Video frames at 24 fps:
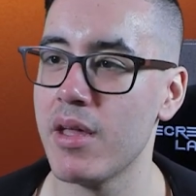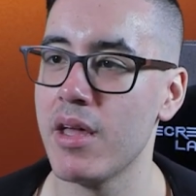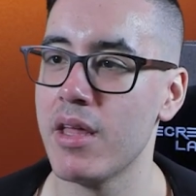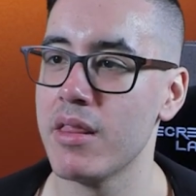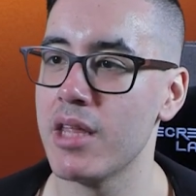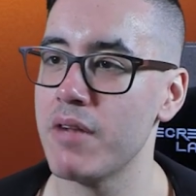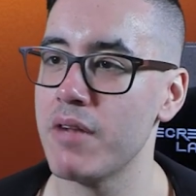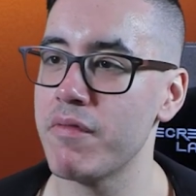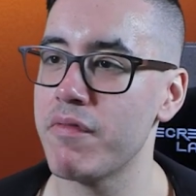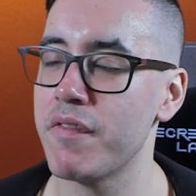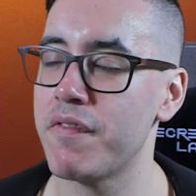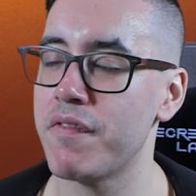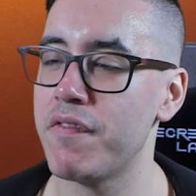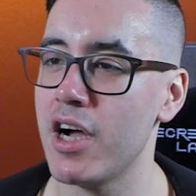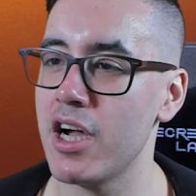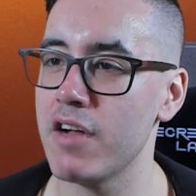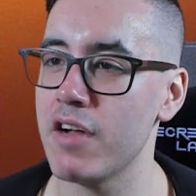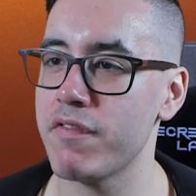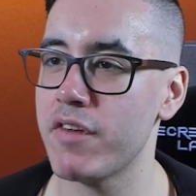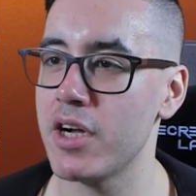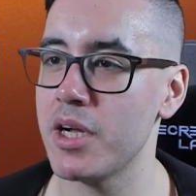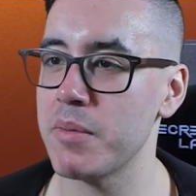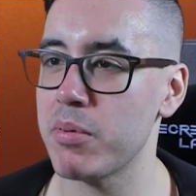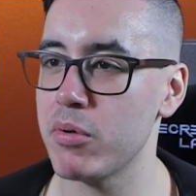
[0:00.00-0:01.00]
Then for
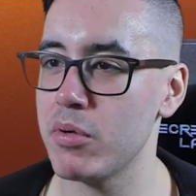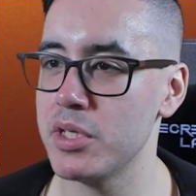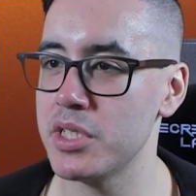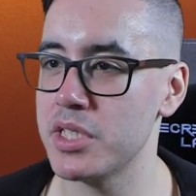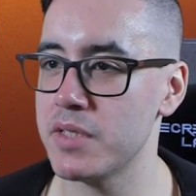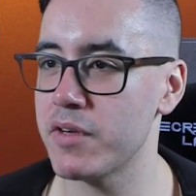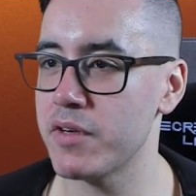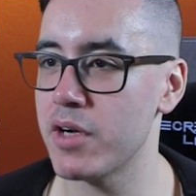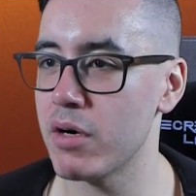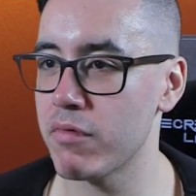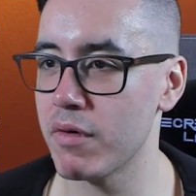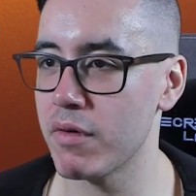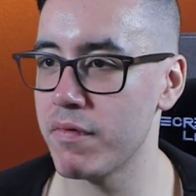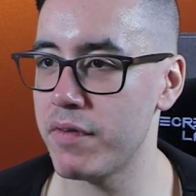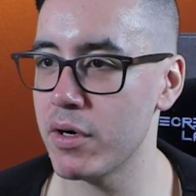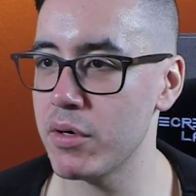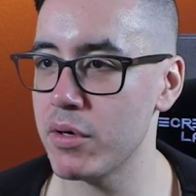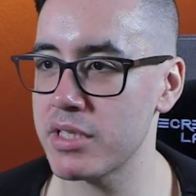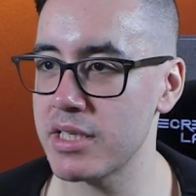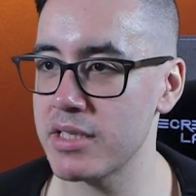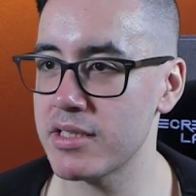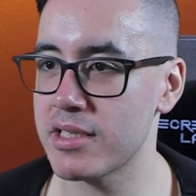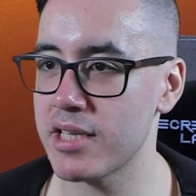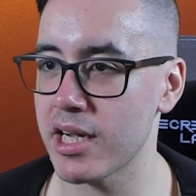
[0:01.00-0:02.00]
Firefight ploys, you've got
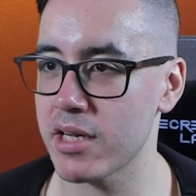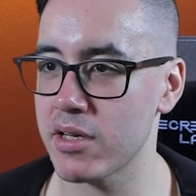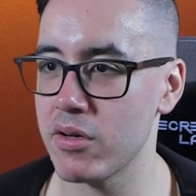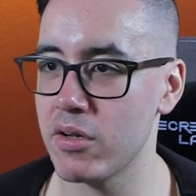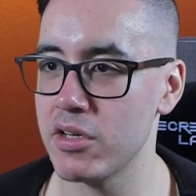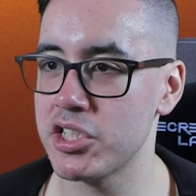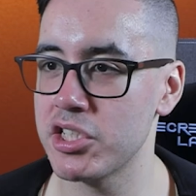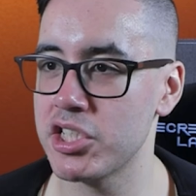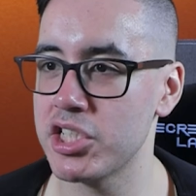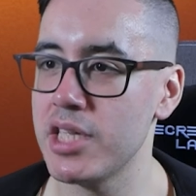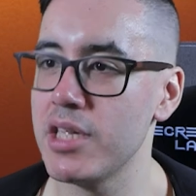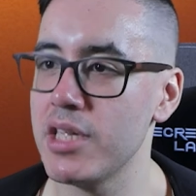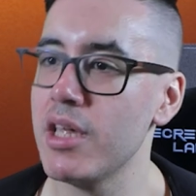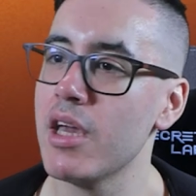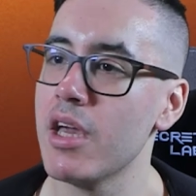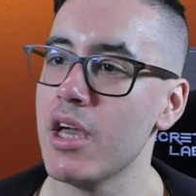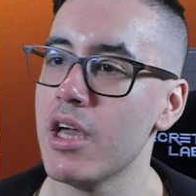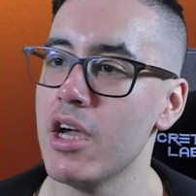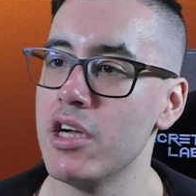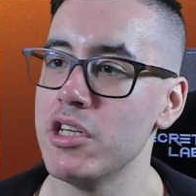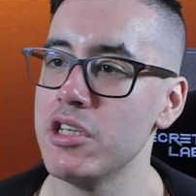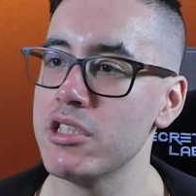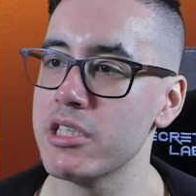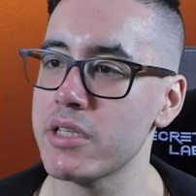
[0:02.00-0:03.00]
Revolting Technology.
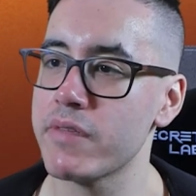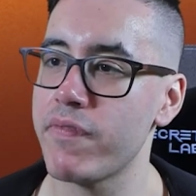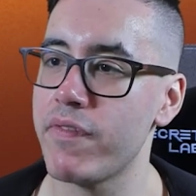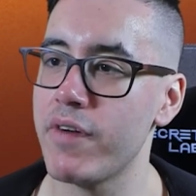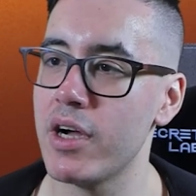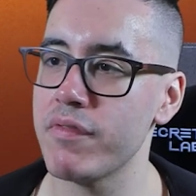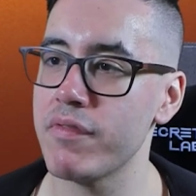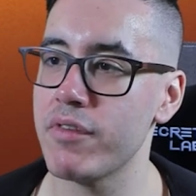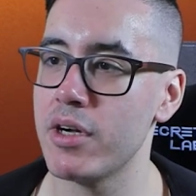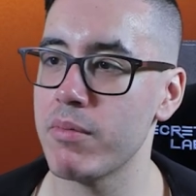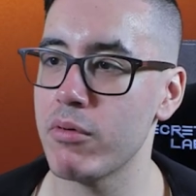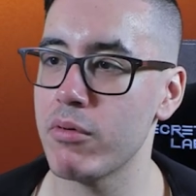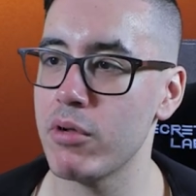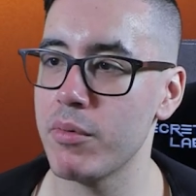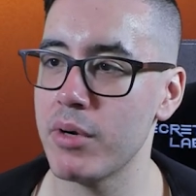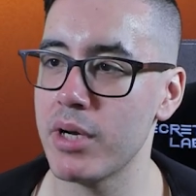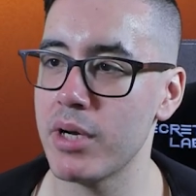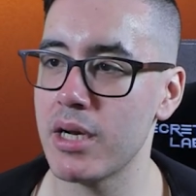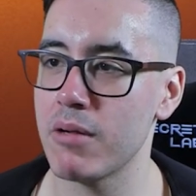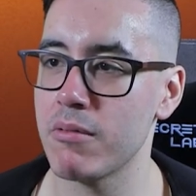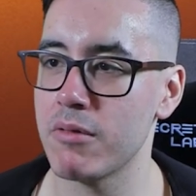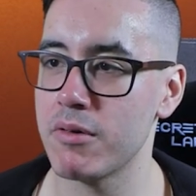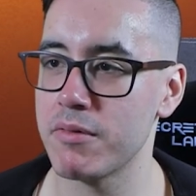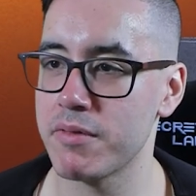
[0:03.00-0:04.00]
Use this Firefight ploy when
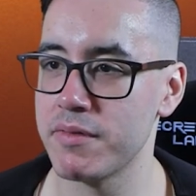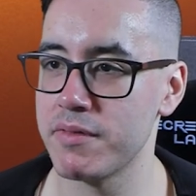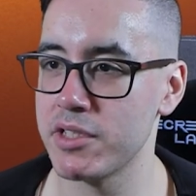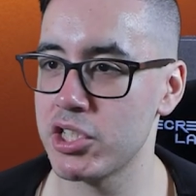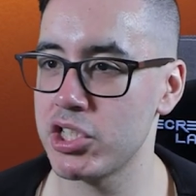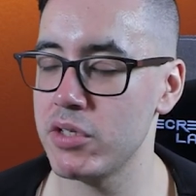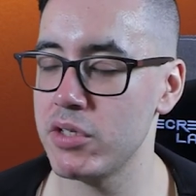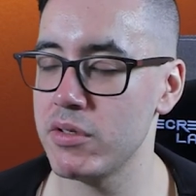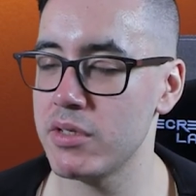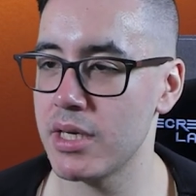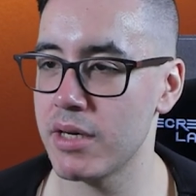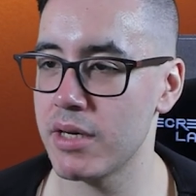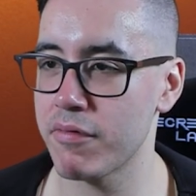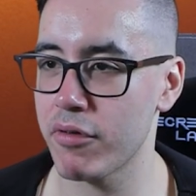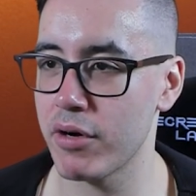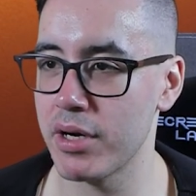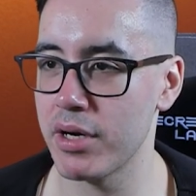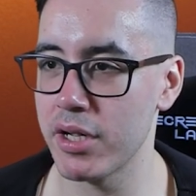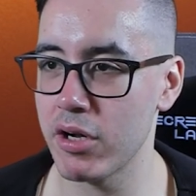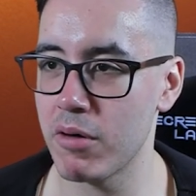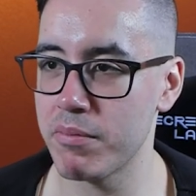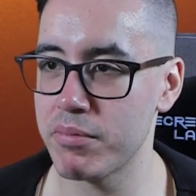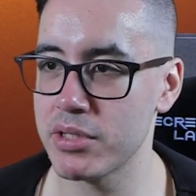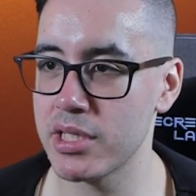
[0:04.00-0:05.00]
an enemy operative is shooting a
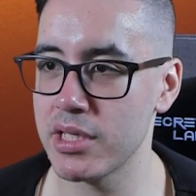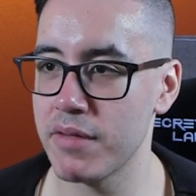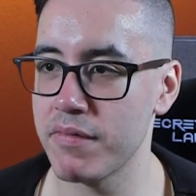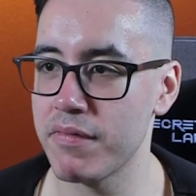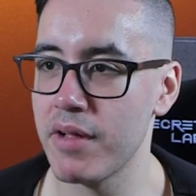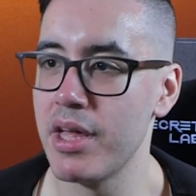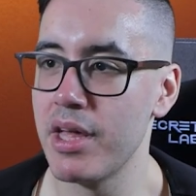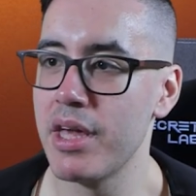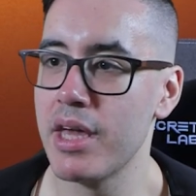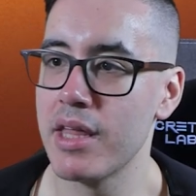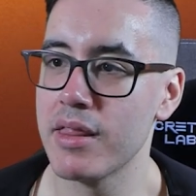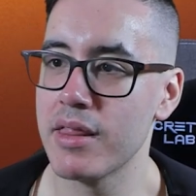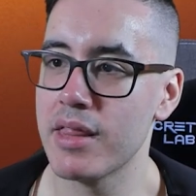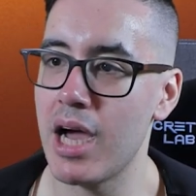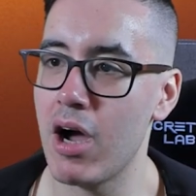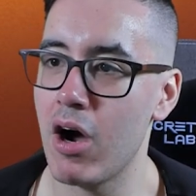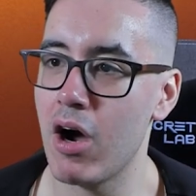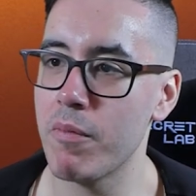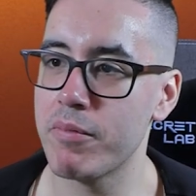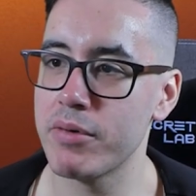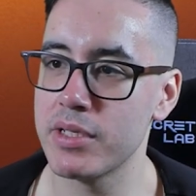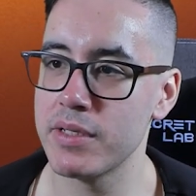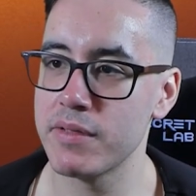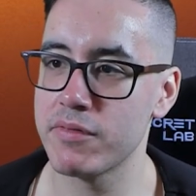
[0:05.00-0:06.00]
friendly operative. That
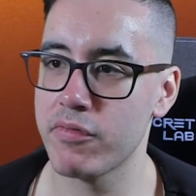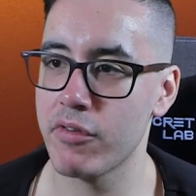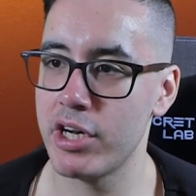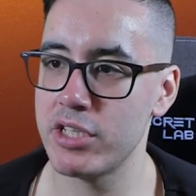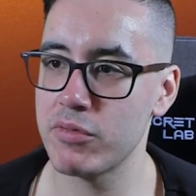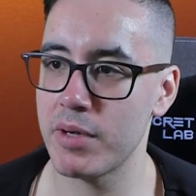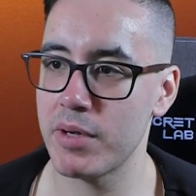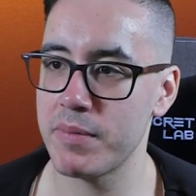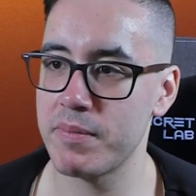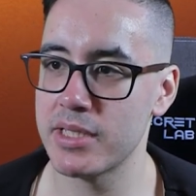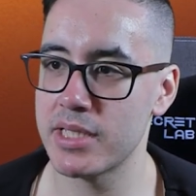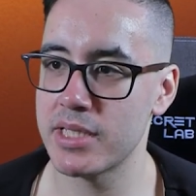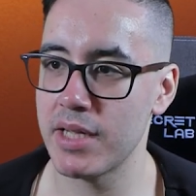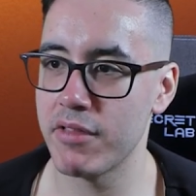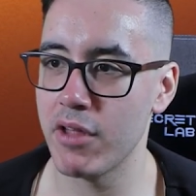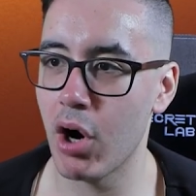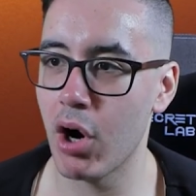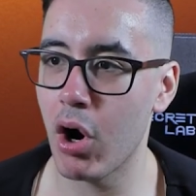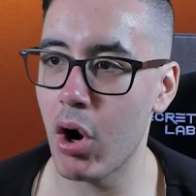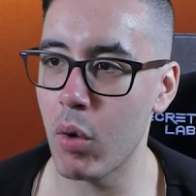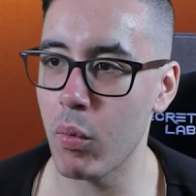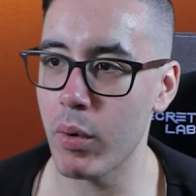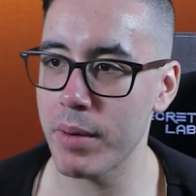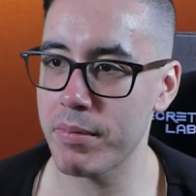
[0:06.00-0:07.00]
operative's ranged weapons have the
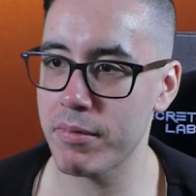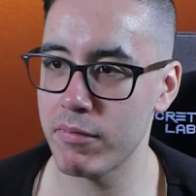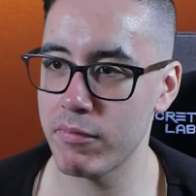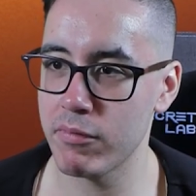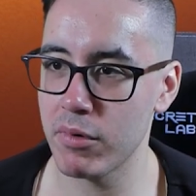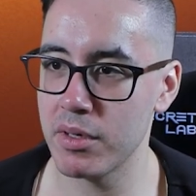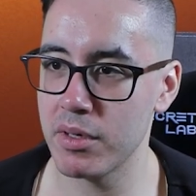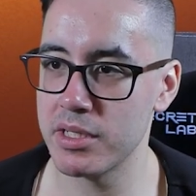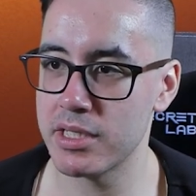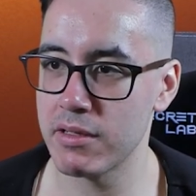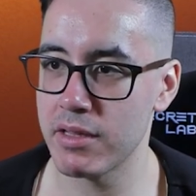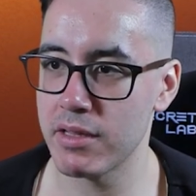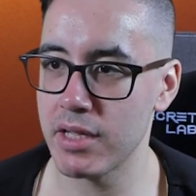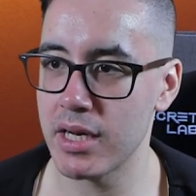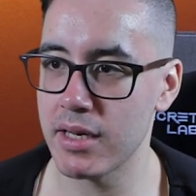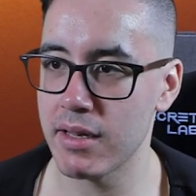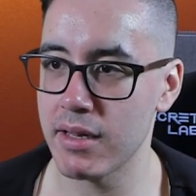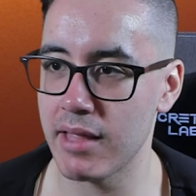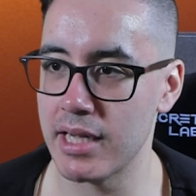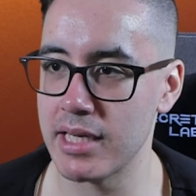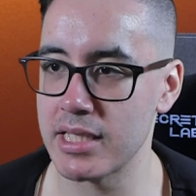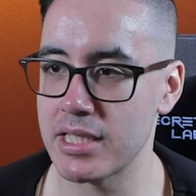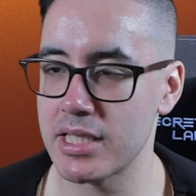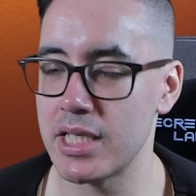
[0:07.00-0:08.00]
hot weapon roll until the end of
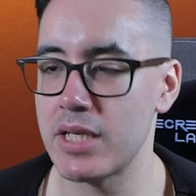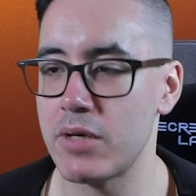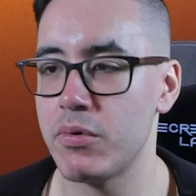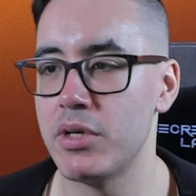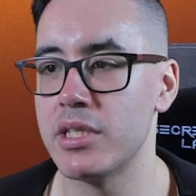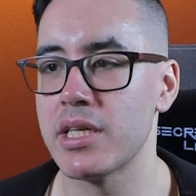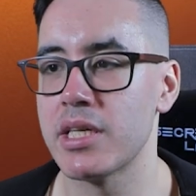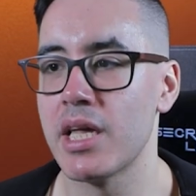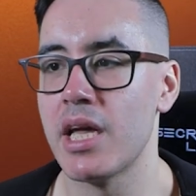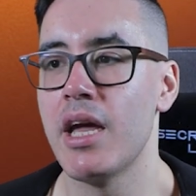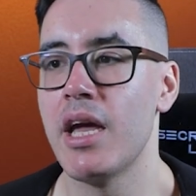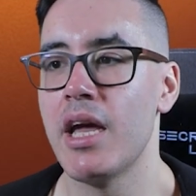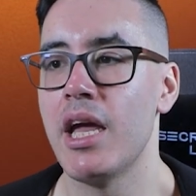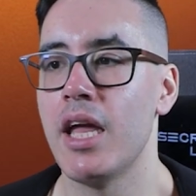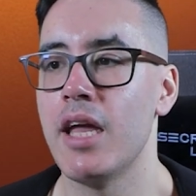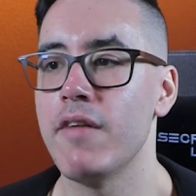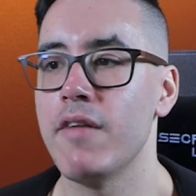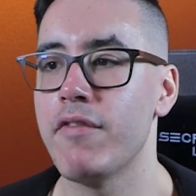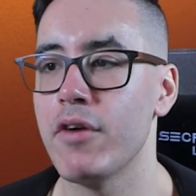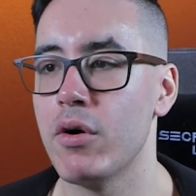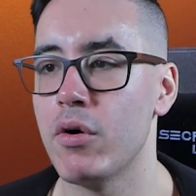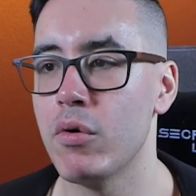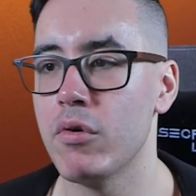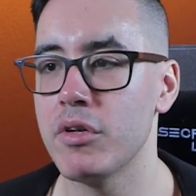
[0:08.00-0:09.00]
that sequence. If
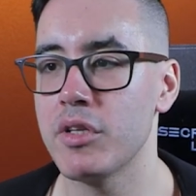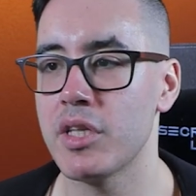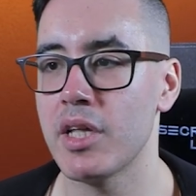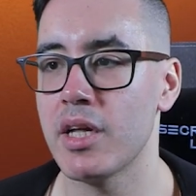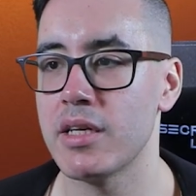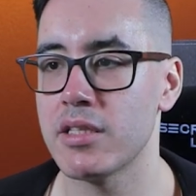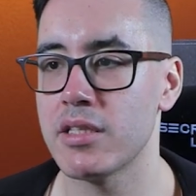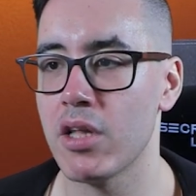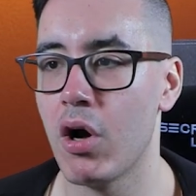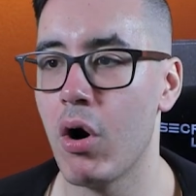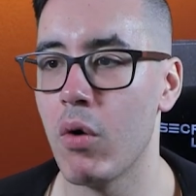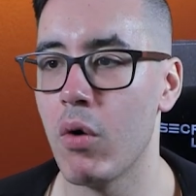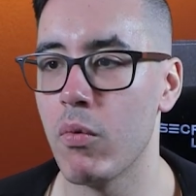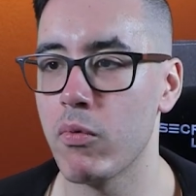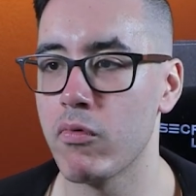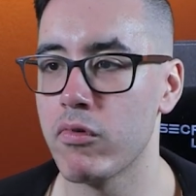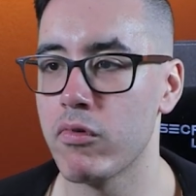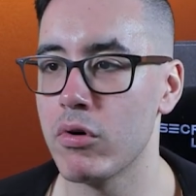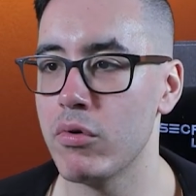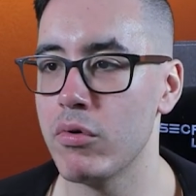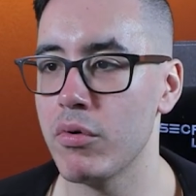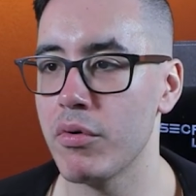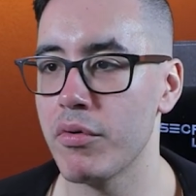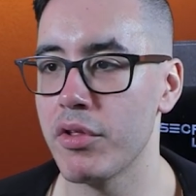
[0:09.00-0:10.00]
it already has the hot
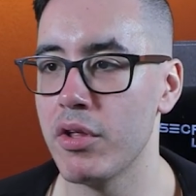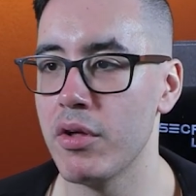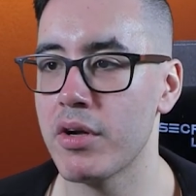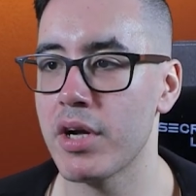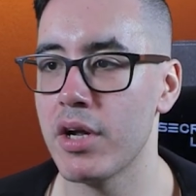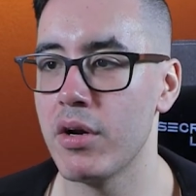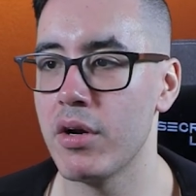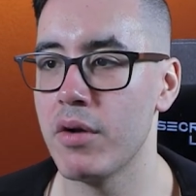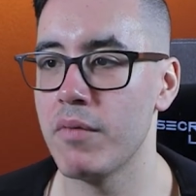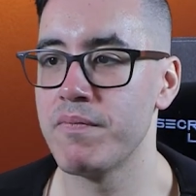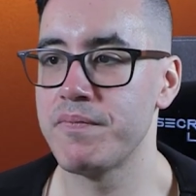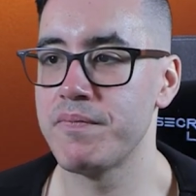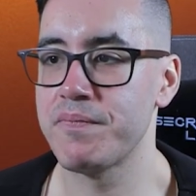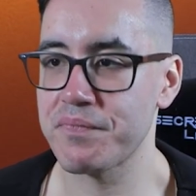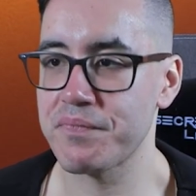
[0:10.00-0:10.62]
roll, you can